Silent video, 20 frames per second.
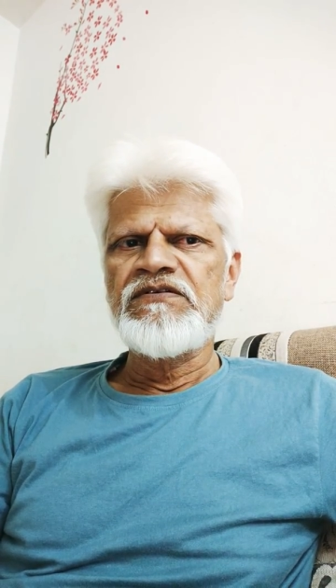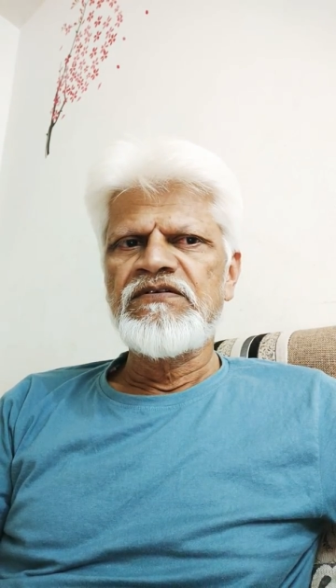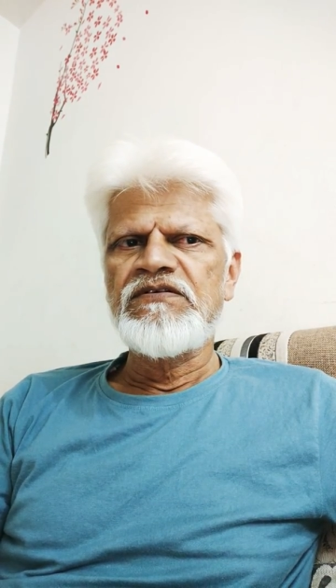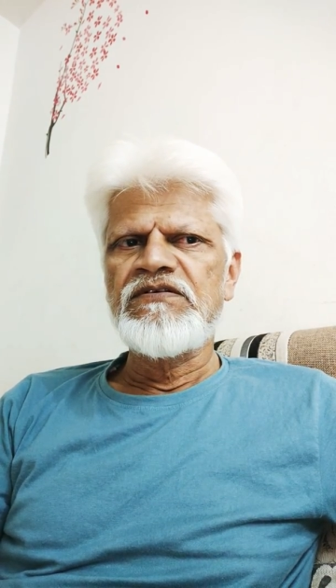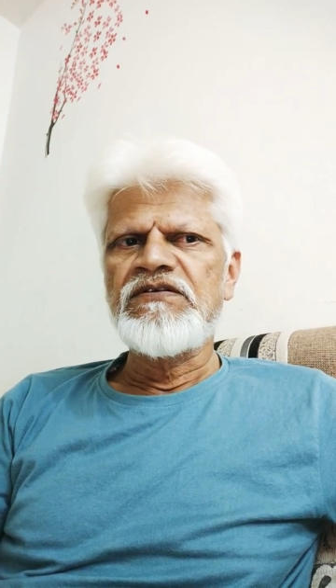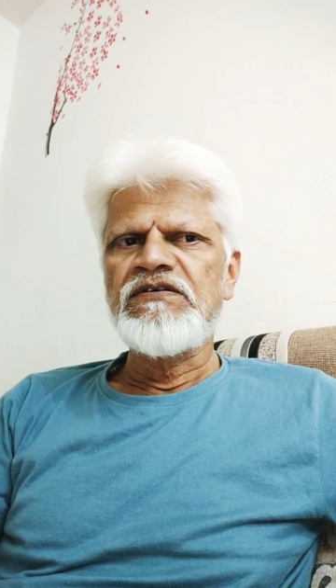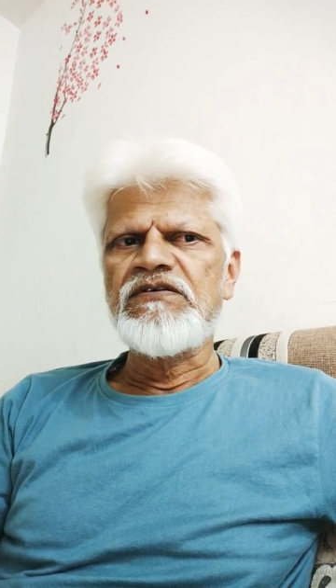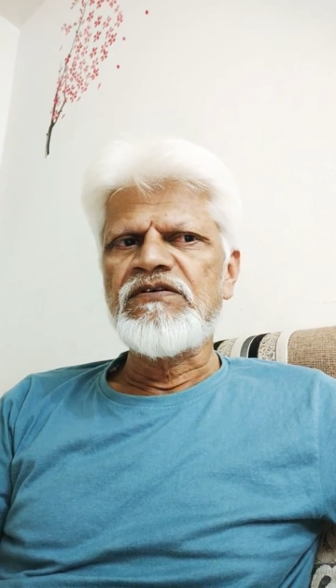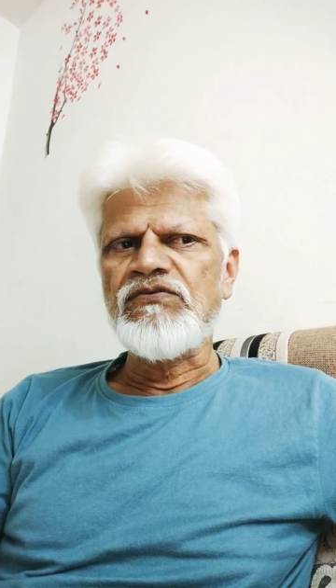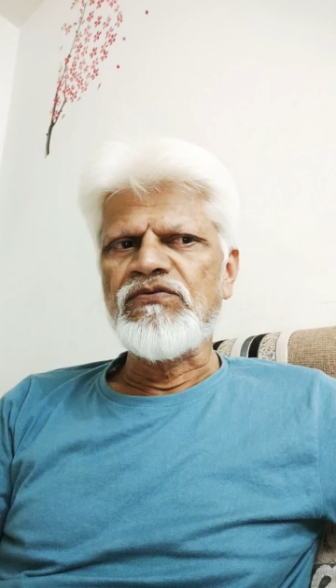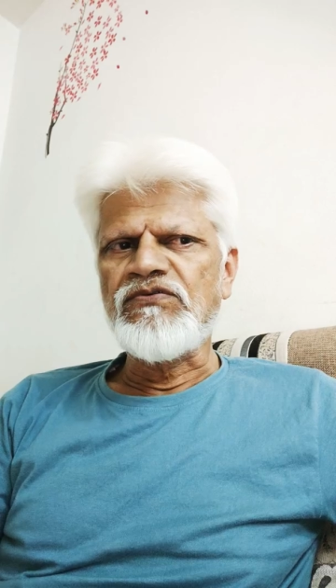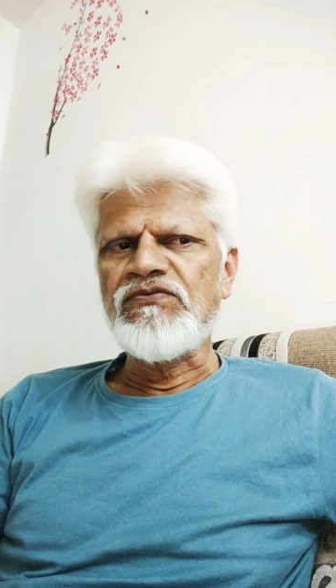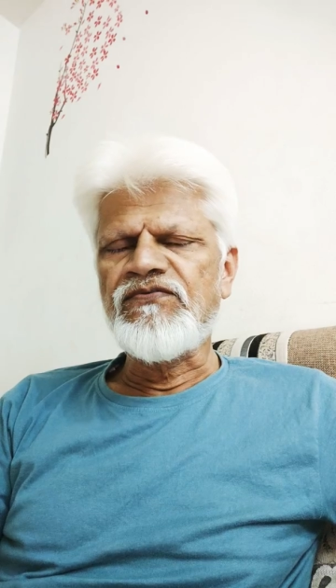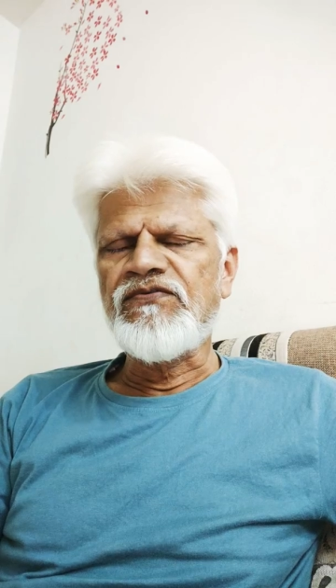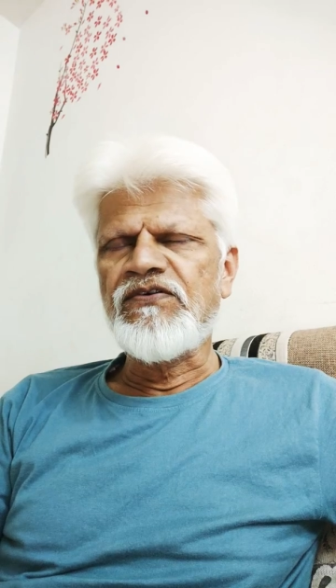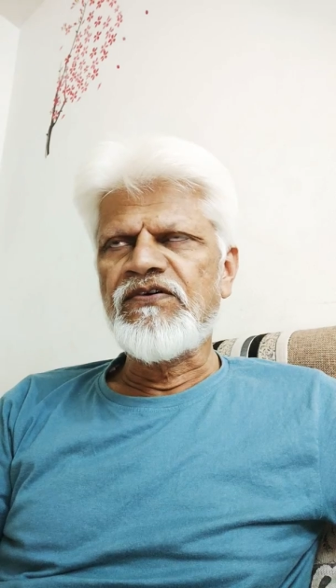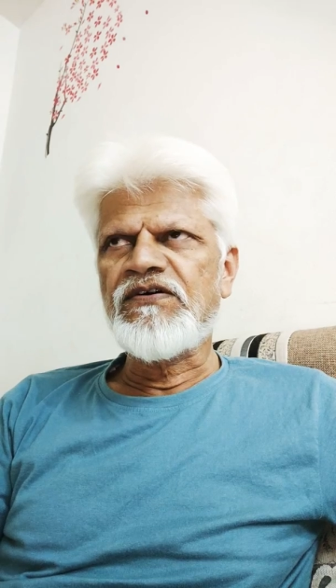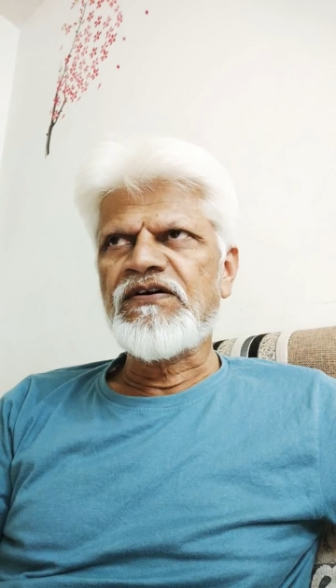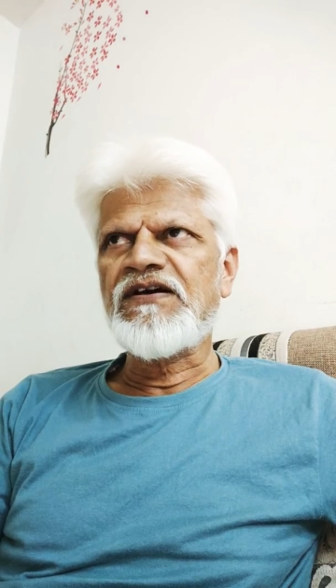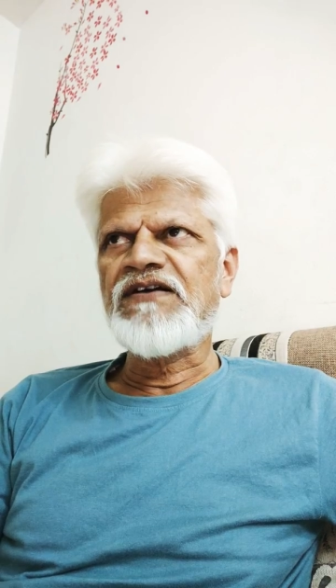a route
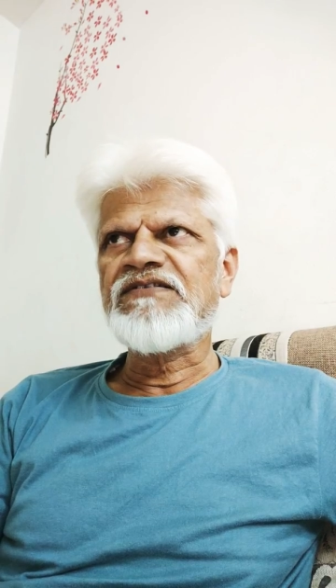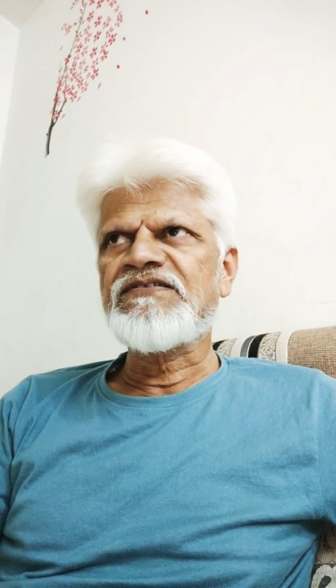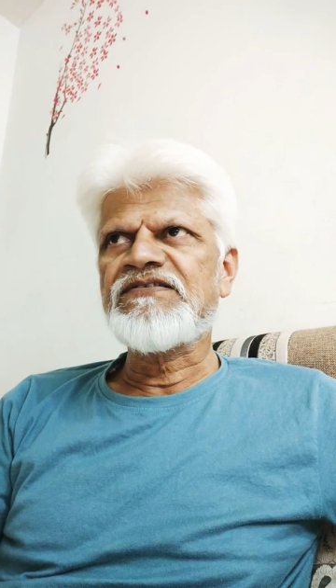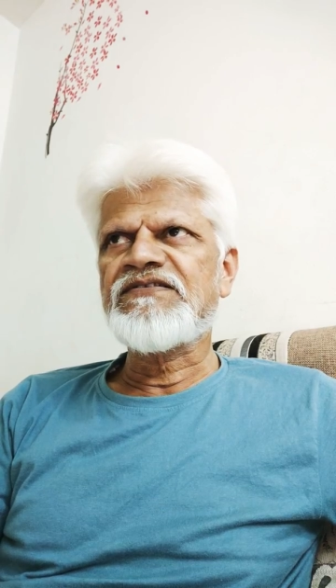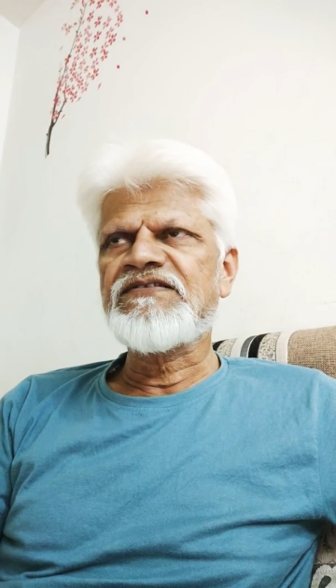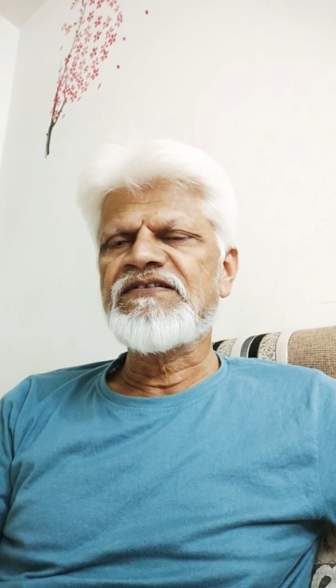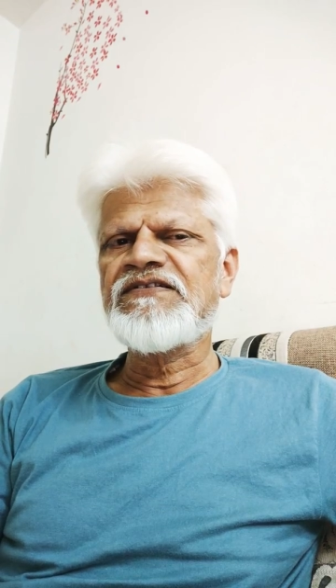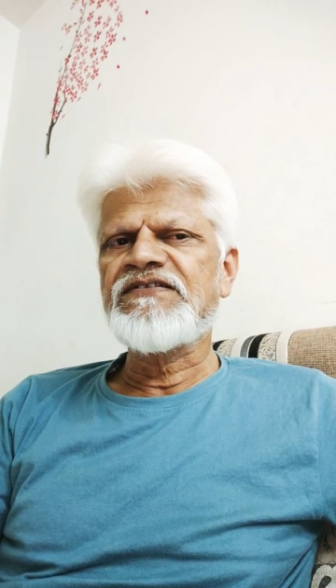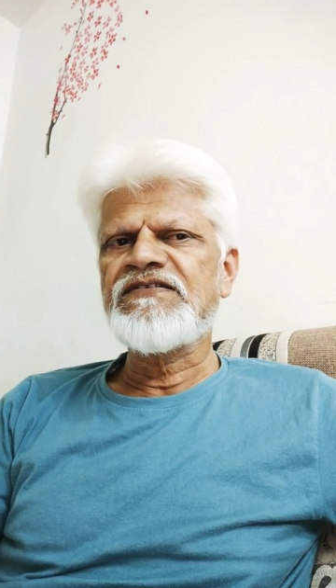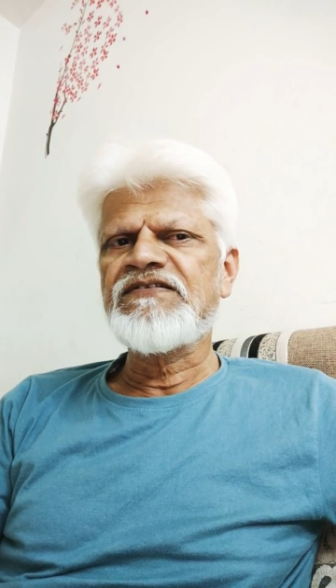forecasting.